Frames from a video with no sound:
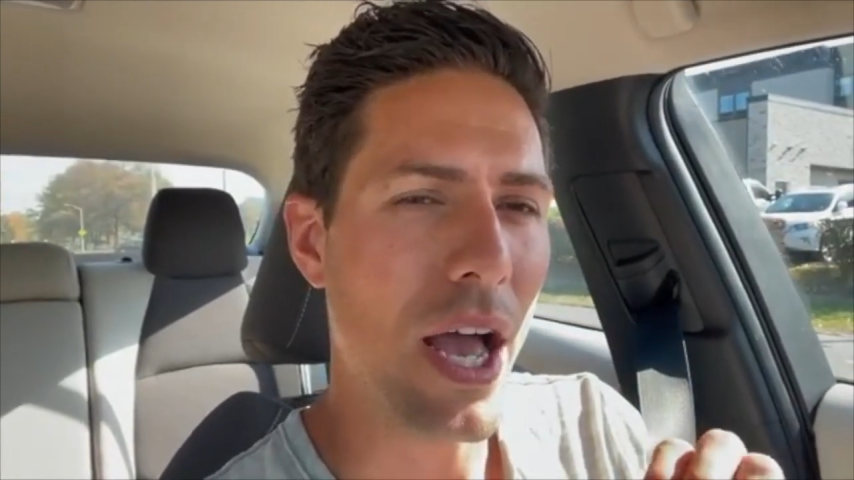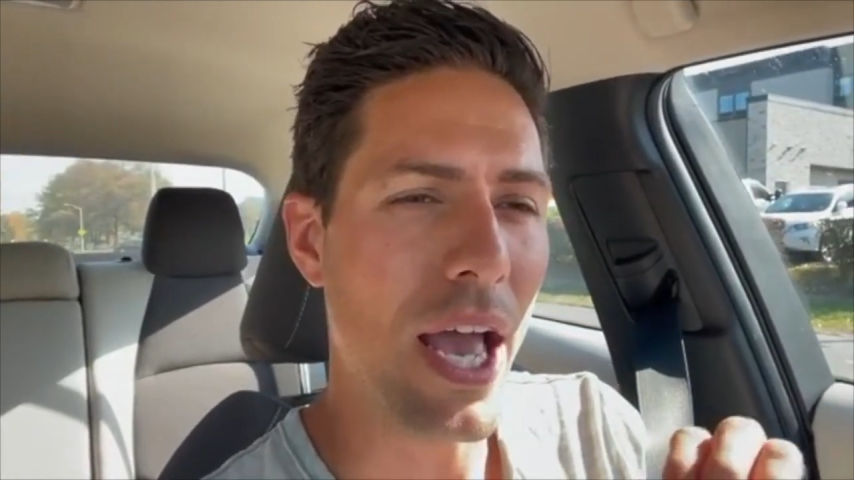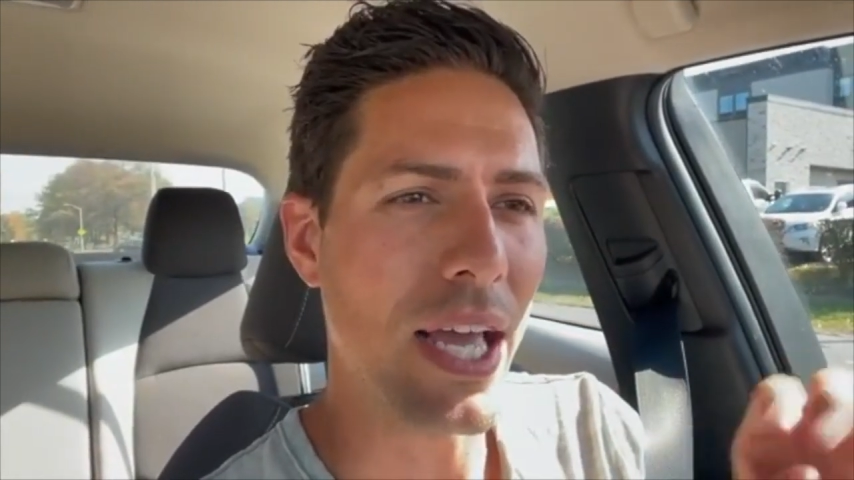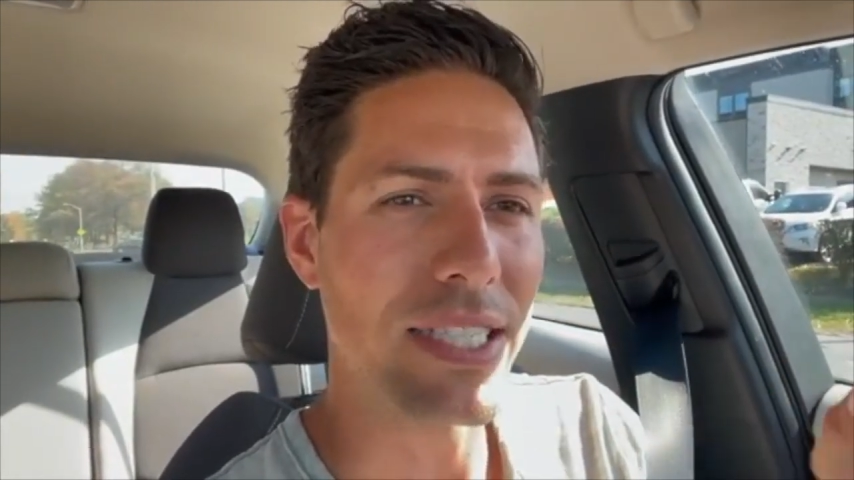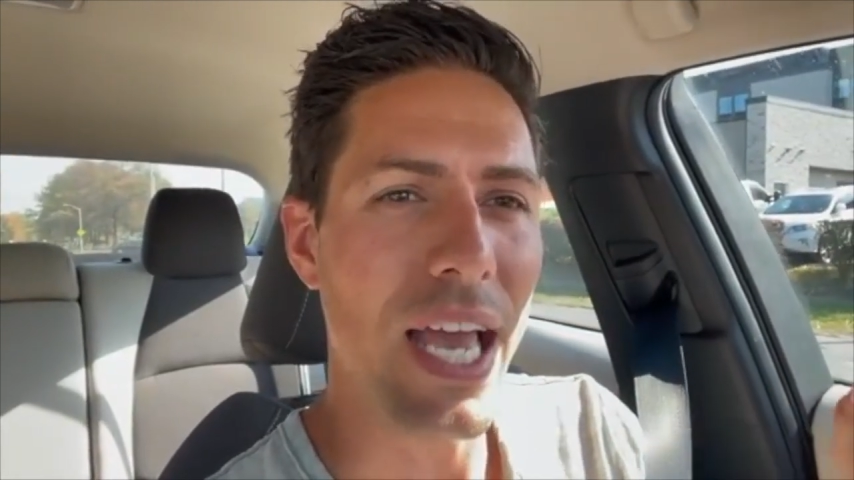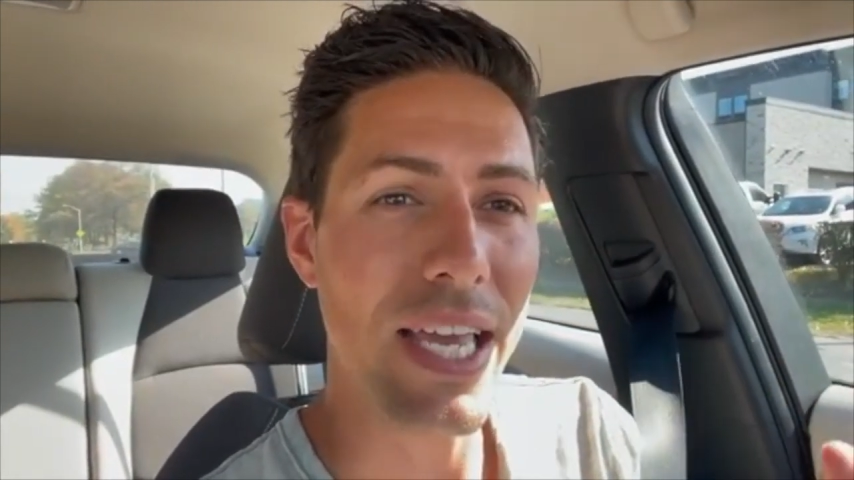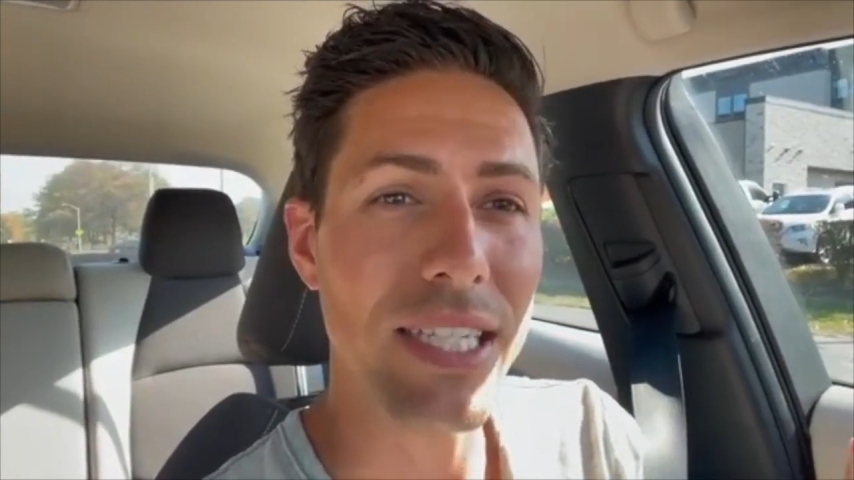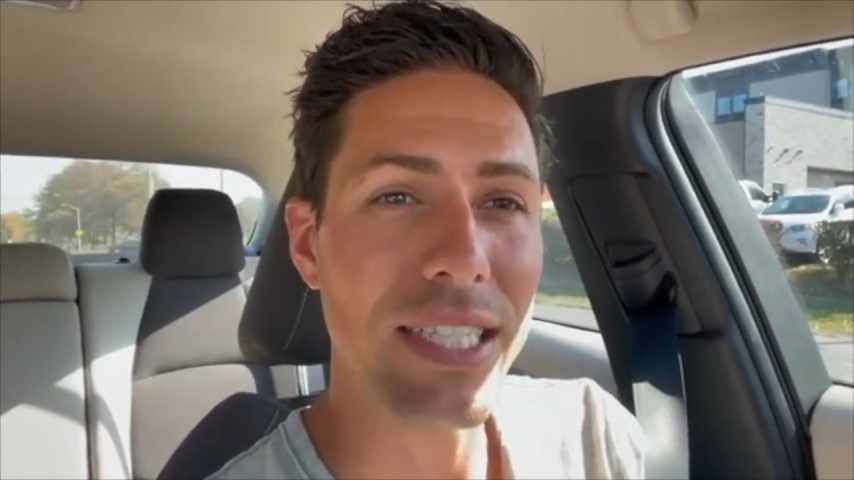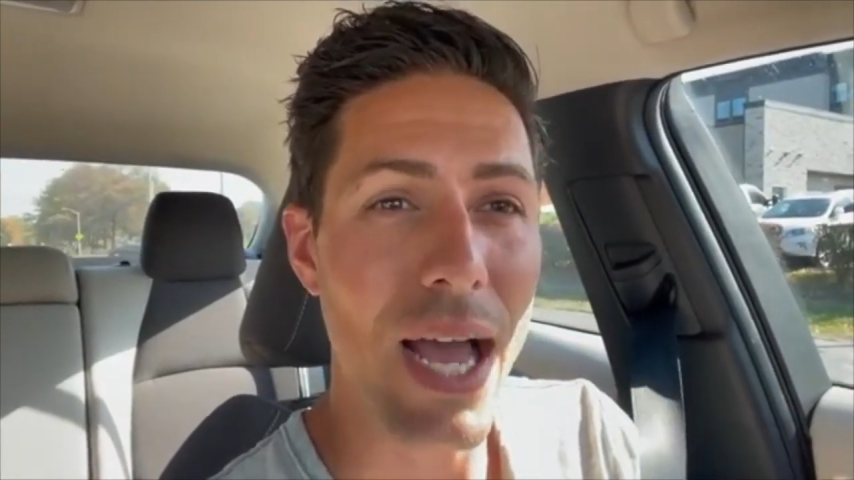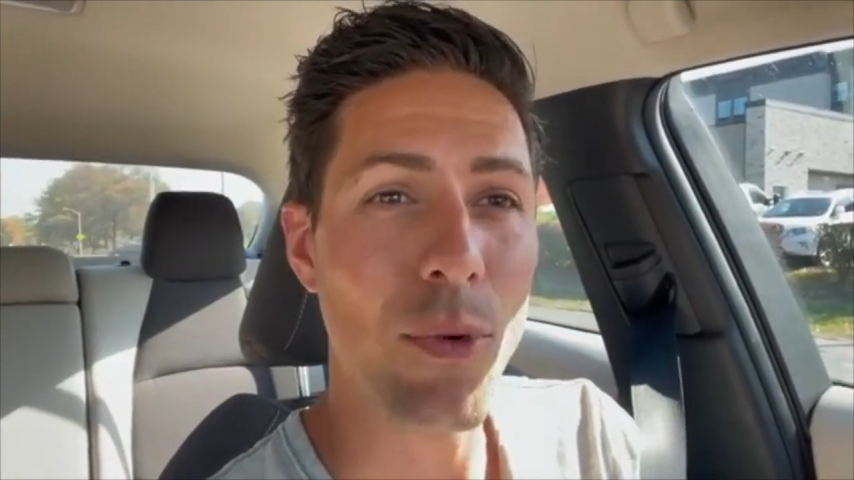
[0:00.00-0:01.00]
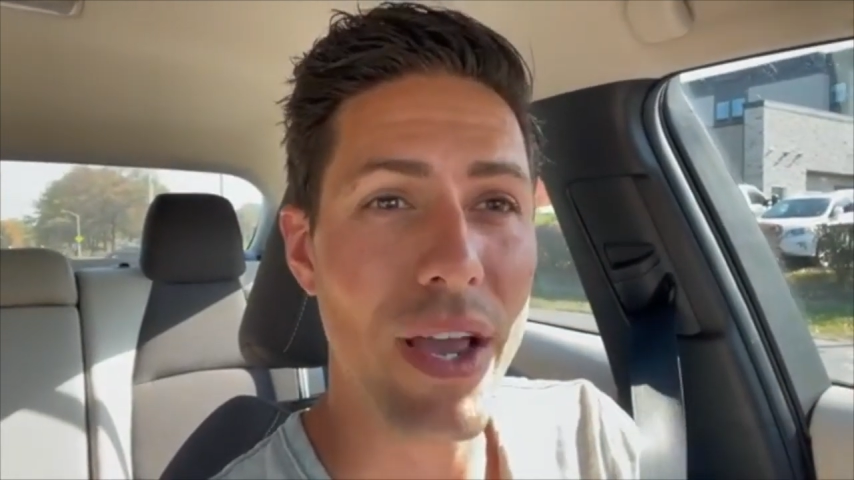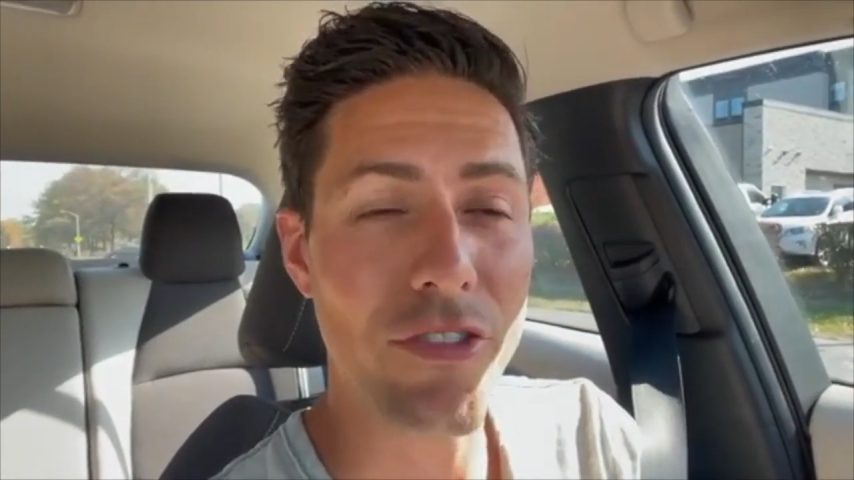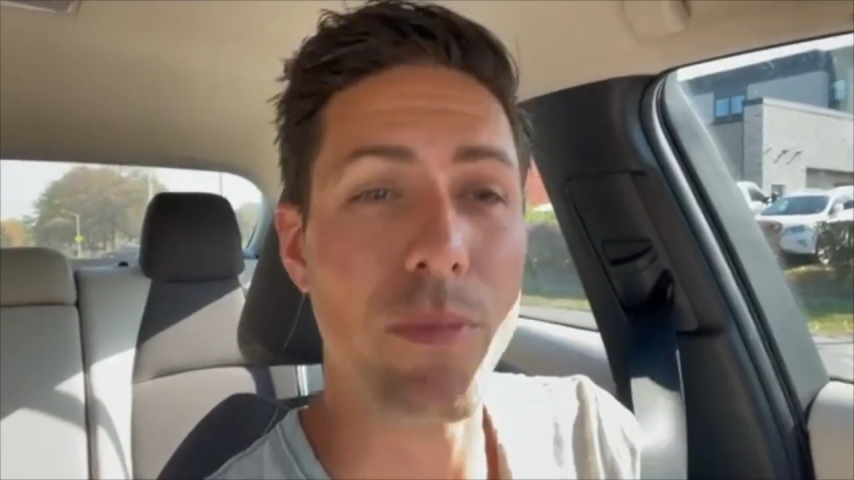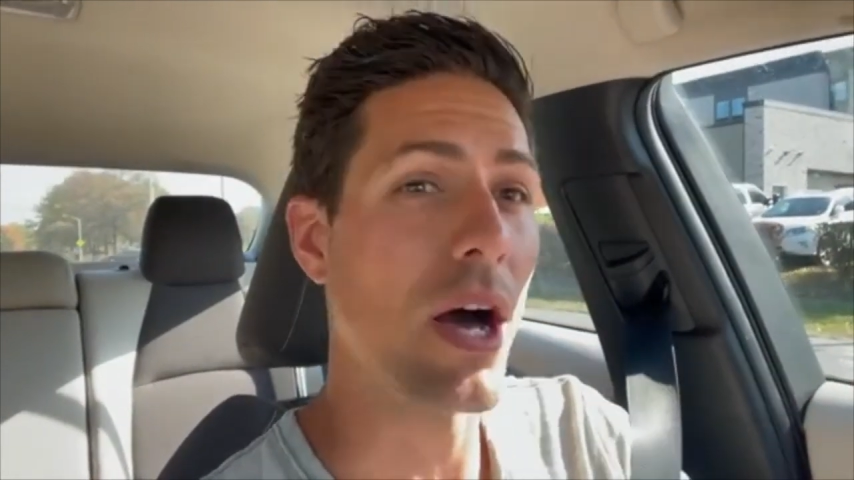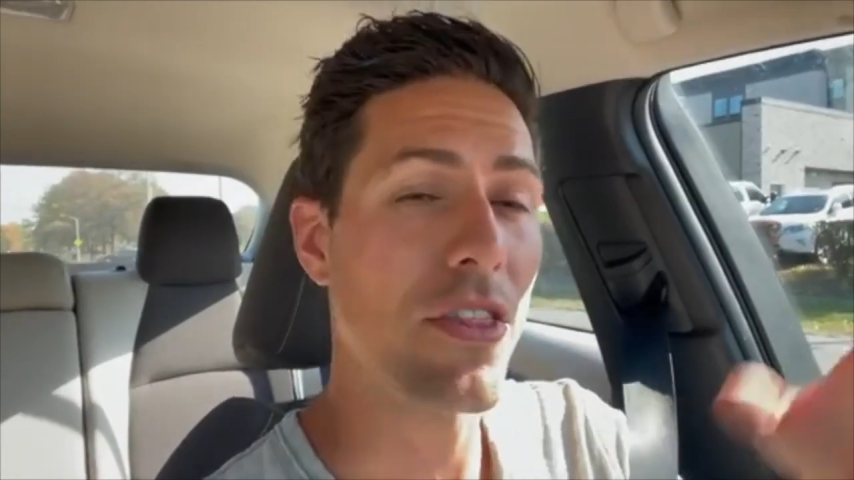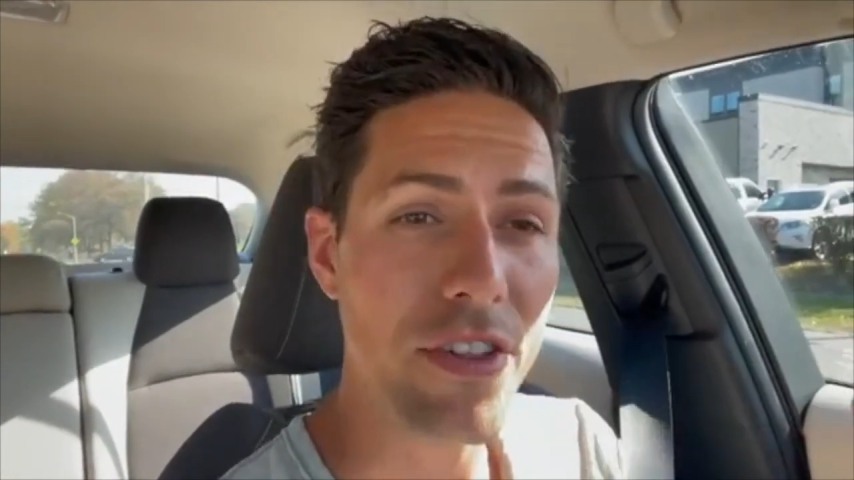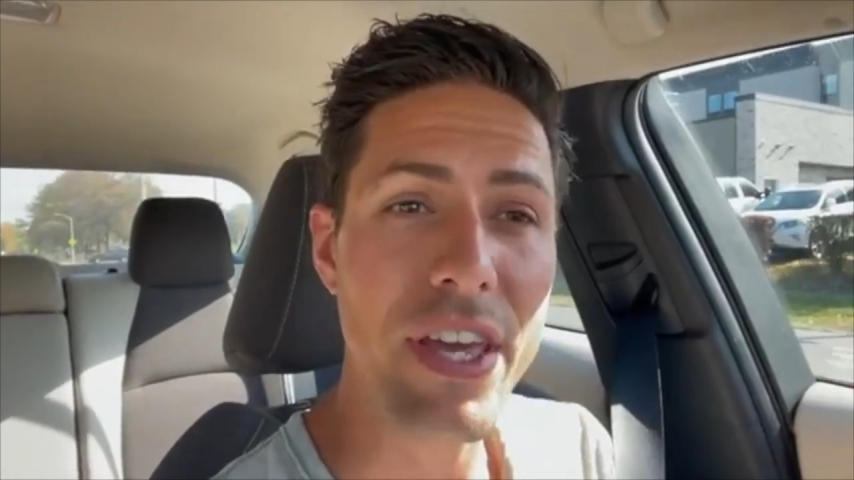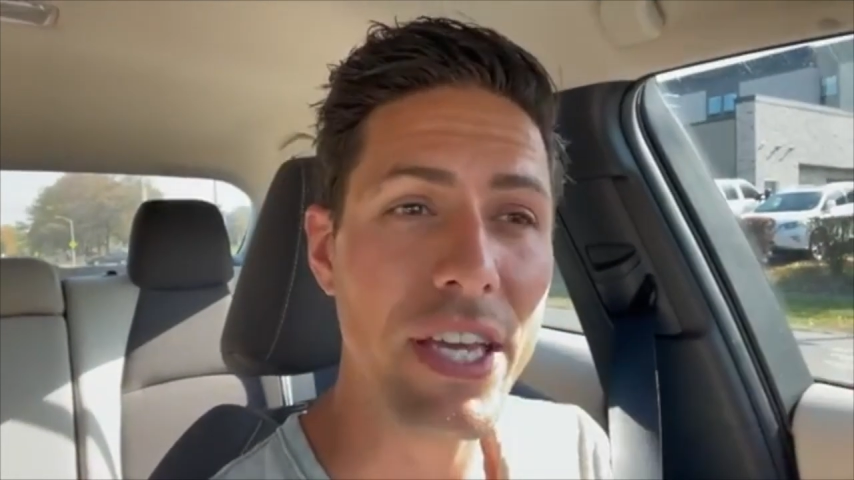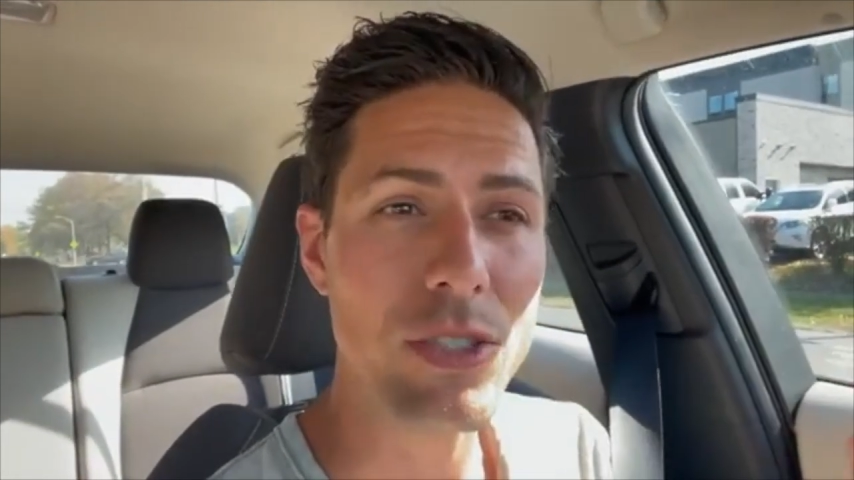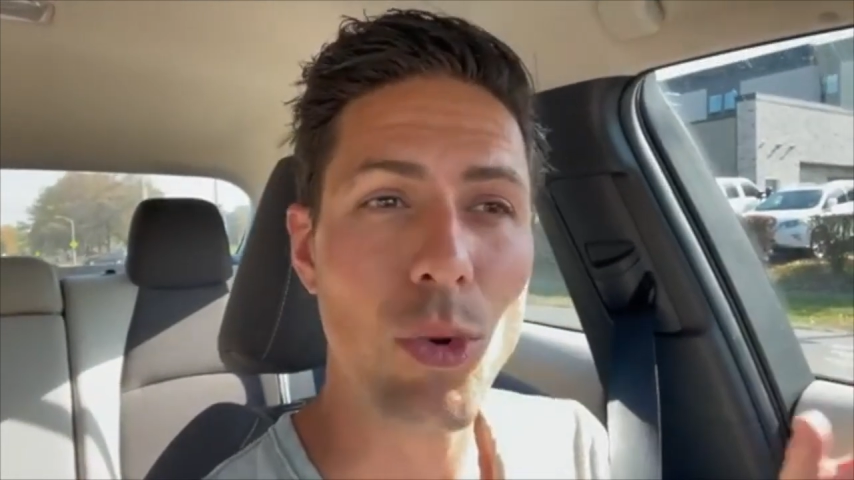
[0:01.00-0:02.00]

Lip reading: and taking time away from other things,